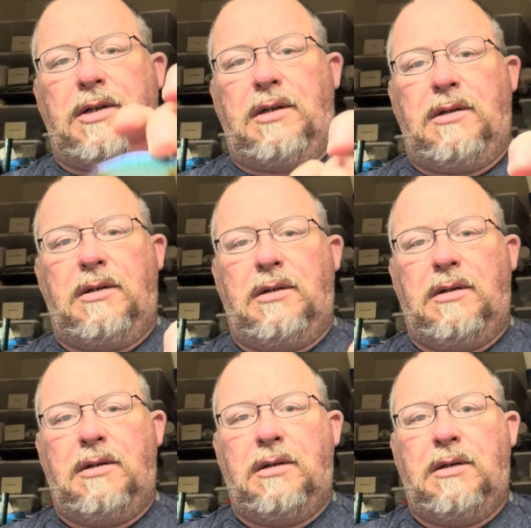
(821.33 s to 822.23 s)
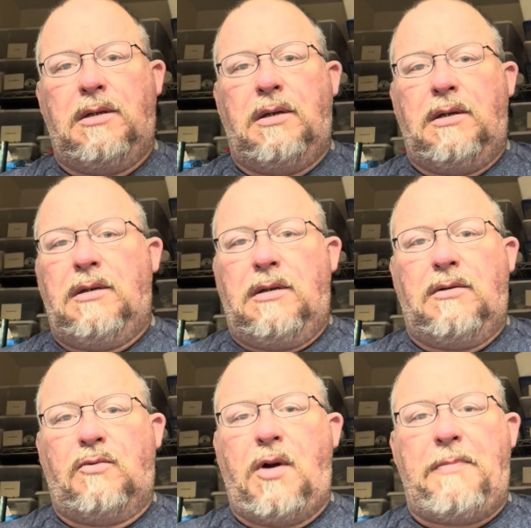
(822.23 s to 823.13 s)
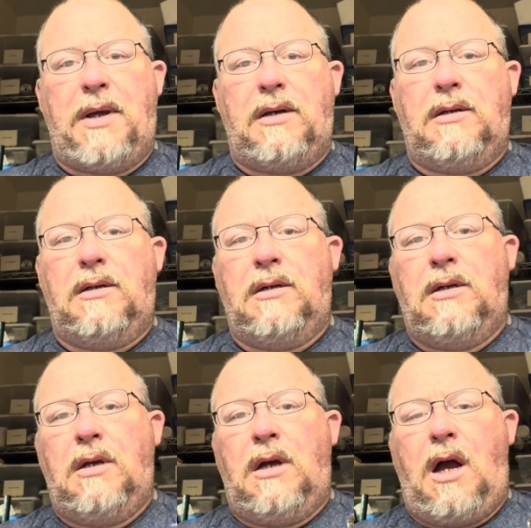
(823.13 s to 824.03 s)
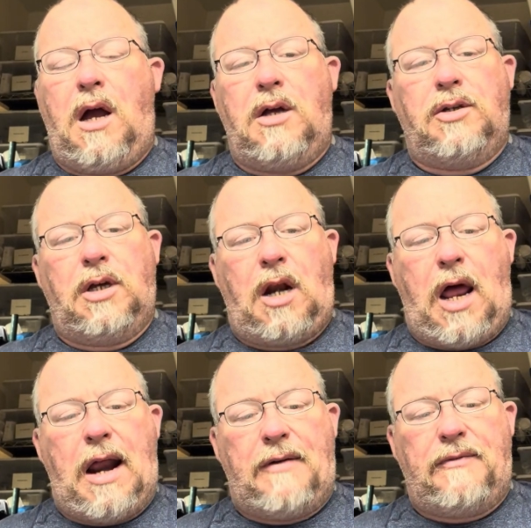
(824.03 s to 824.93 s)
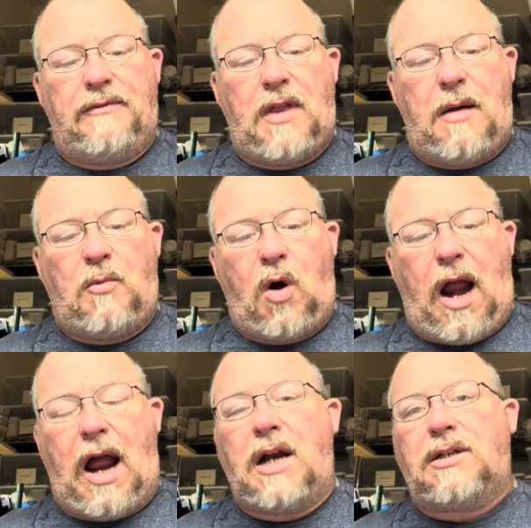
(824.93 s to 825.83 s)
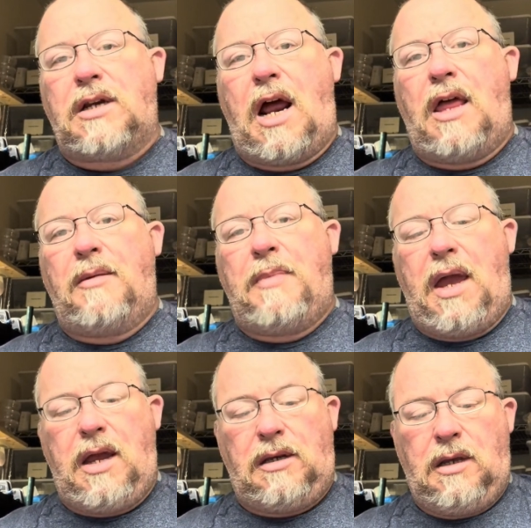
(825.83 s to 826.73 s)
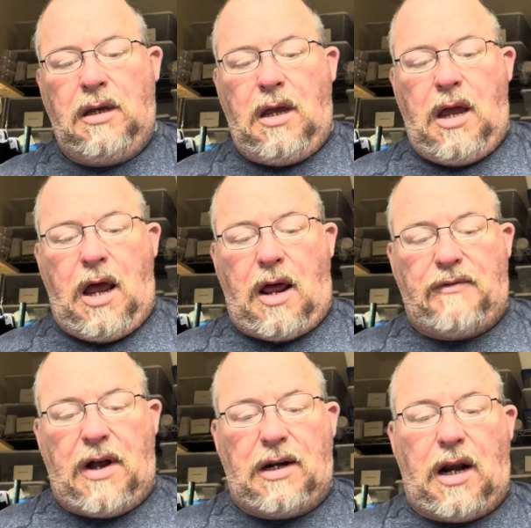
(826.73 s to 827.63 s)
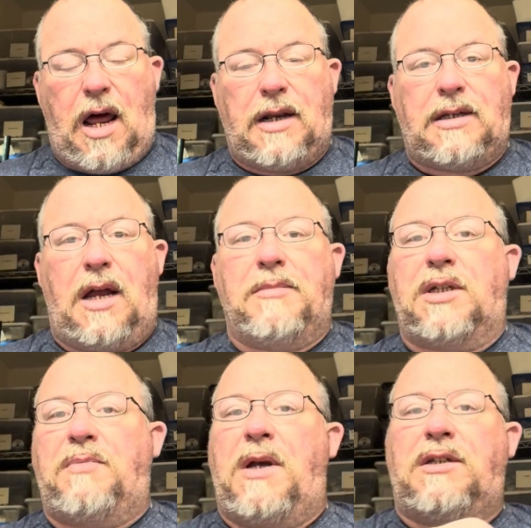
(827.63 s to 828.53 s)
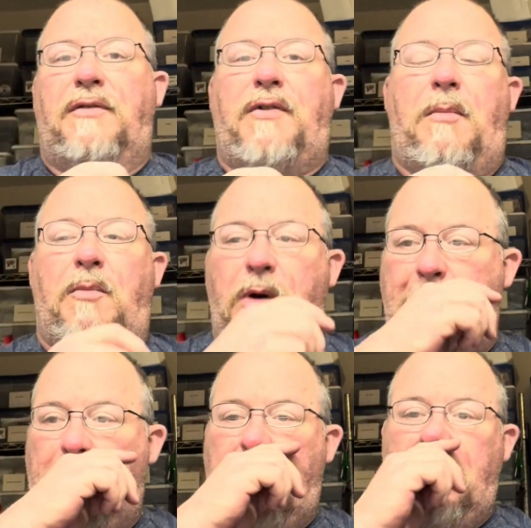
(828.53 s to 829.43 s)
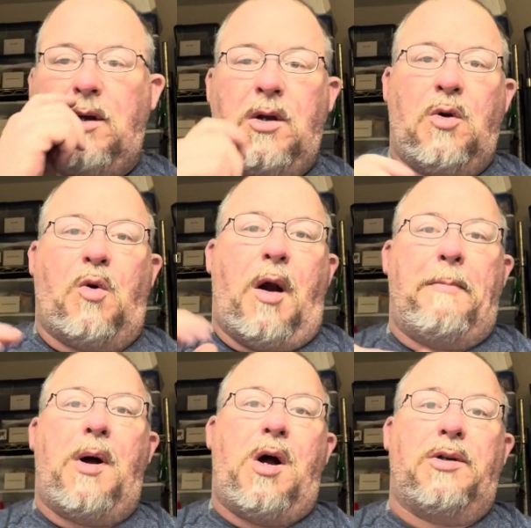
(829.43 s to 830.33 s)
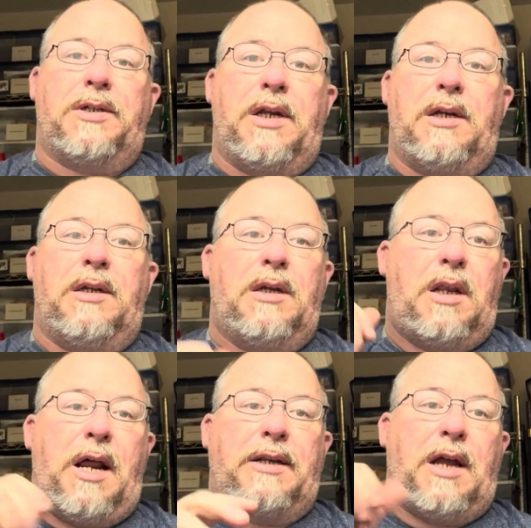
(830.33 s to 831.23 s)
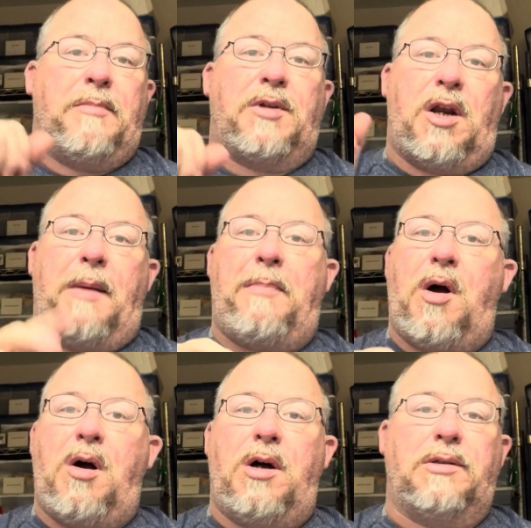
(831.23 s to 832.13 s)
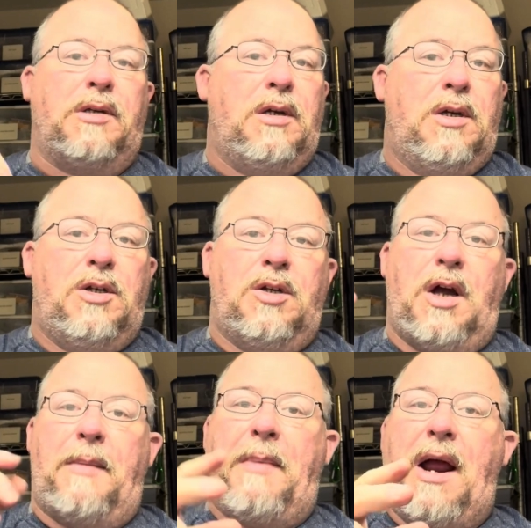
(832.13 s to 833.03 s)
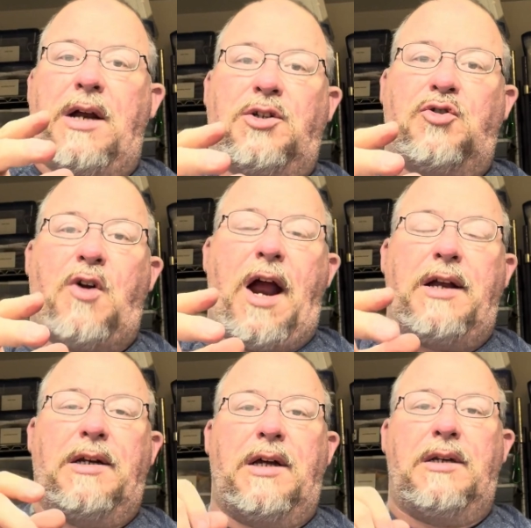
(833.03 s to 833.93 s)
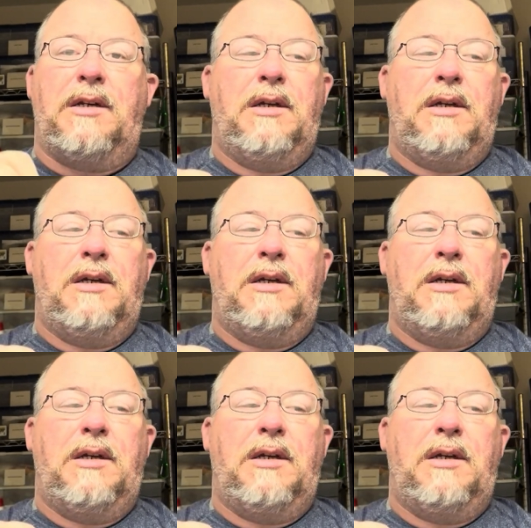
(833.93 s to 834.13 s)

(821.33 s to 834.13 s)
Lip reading: it, rip it. You get a lot more action out of the bait. And I find a lot of times, especially if I'm ripping it or I'm pausing it, a lot of times on that pause, you got a bass tracking it.